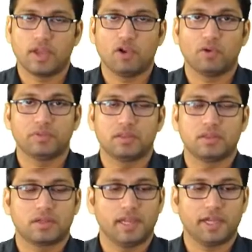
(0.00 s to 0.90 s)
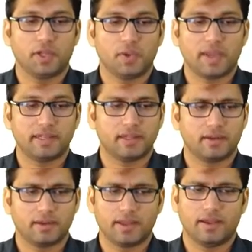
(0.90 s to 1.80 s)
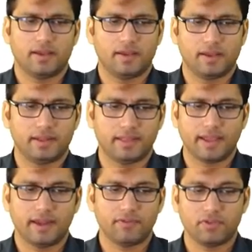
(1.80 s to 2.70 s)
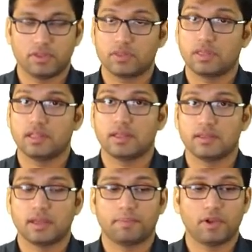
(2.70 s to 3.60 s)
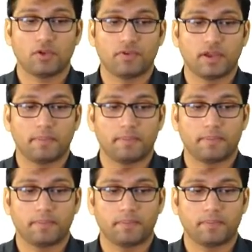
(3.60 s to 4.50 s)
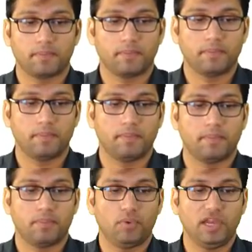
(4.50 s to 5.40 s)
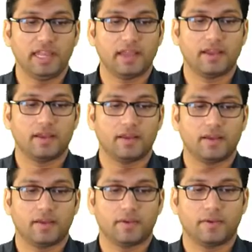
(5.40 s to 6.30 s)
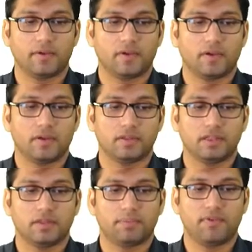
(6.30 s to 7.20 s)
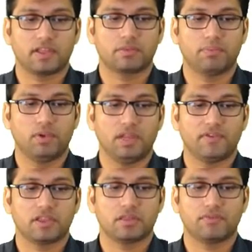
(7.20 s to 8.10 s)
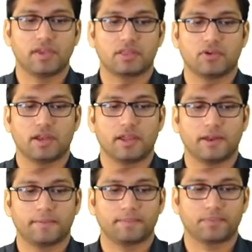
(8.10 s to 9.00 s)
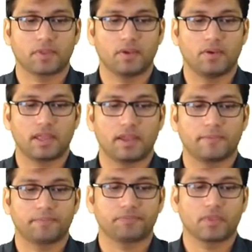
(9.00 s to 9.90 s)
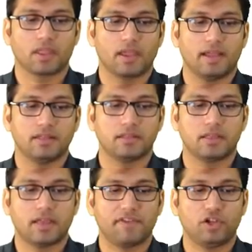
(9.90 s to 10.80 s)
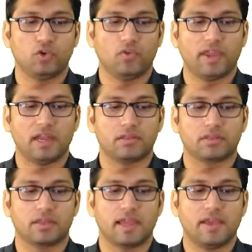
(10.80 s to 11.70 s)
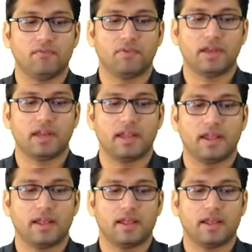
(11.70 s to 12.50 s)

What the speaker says: So I hope this is clear to you. And then in the end, we see the example of a pulley. There is a fixed pulley which is fixed over here, okay, and this is having two weights, m1